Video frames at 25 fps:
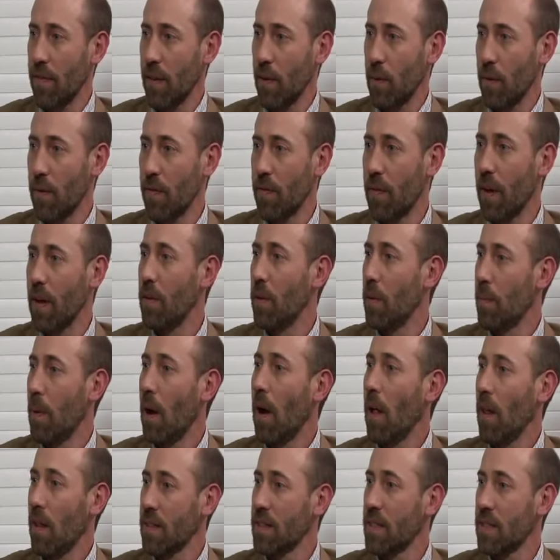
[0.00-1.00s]
and there were federal
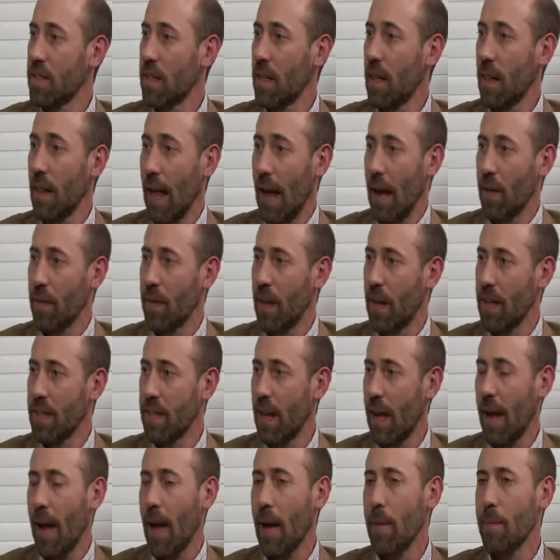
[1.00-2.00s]
policies that allowed that
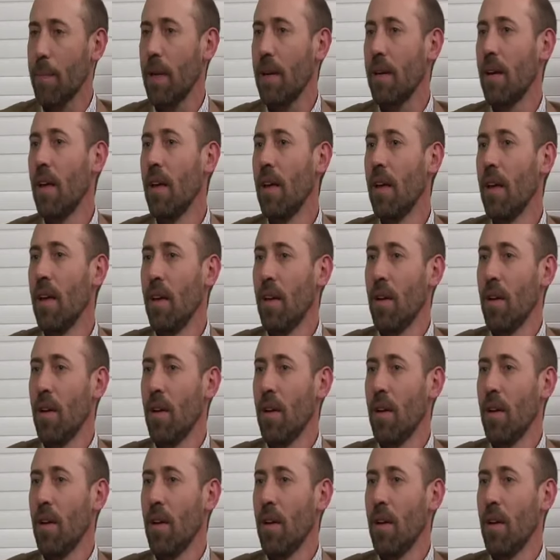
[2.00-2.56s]
to happen.